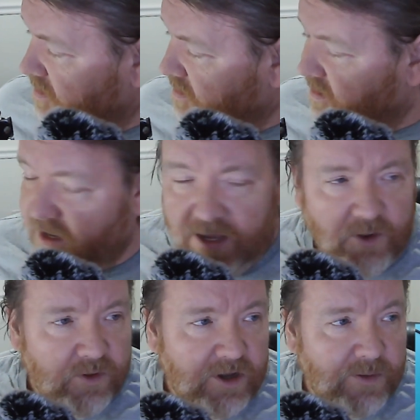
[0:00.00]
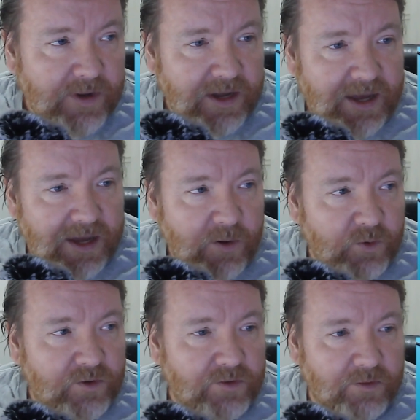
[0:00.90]
Now, coming
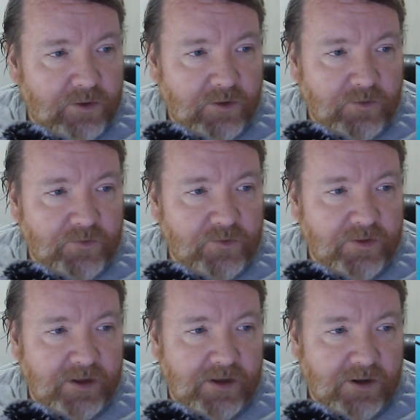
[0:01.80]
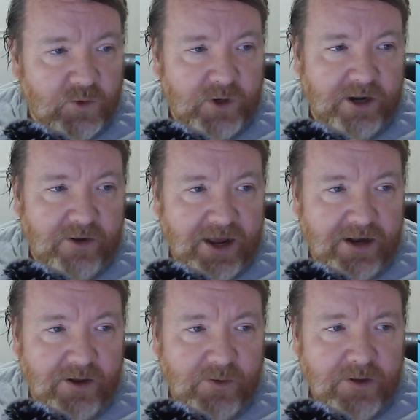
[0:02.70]
out of the Arduino
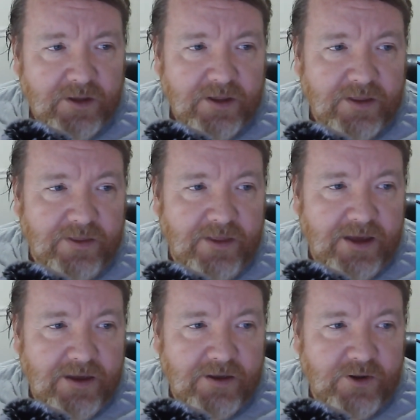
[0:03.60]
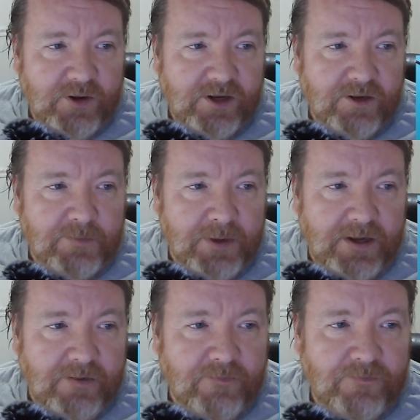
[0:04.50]
Nano, they are going to
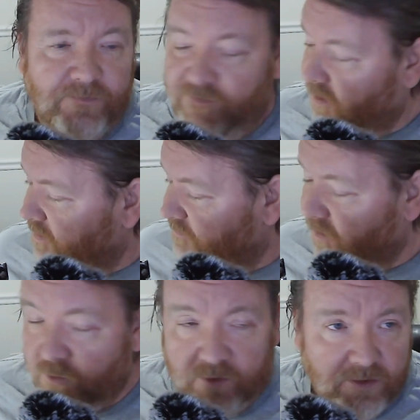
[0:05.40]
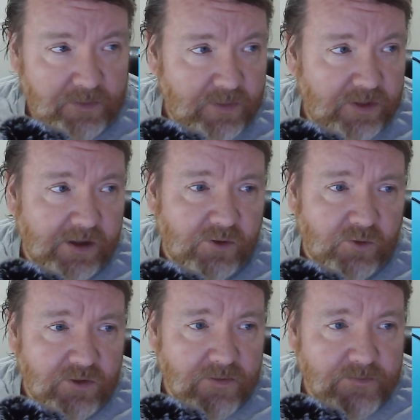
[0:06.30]
be 5 volt signals.